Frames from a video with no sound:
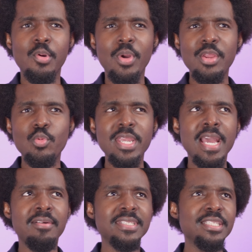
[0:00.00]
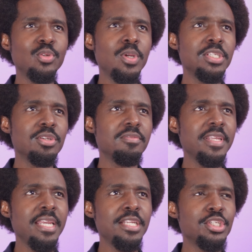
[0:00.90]
when we have a situation
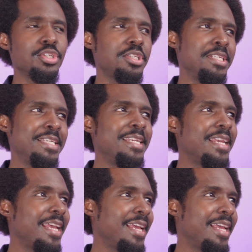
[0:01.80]
of HDFN?